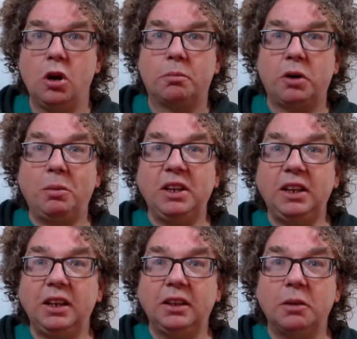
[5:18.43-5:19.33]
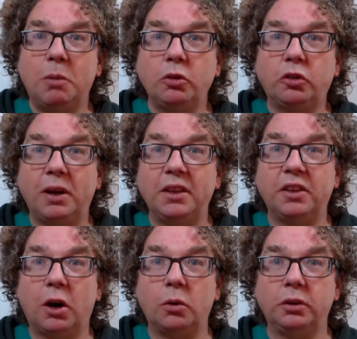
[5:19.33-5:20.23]
Probably the most
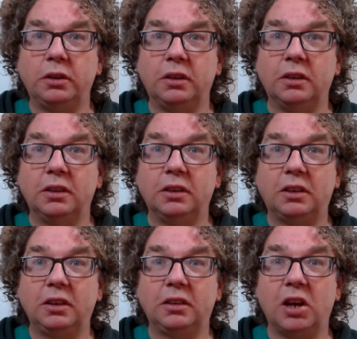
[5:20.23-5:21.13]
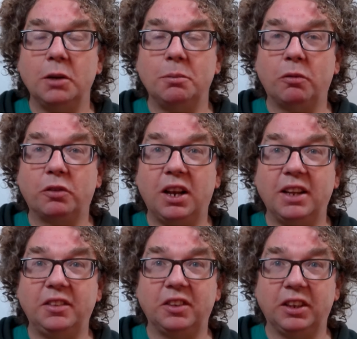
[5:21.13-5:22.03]
well-known type of
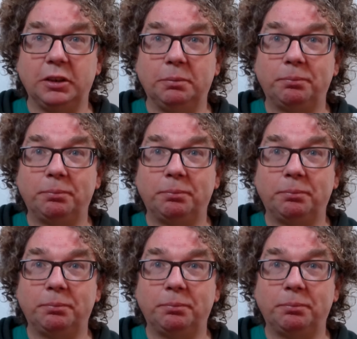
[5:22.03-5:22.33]
cleansing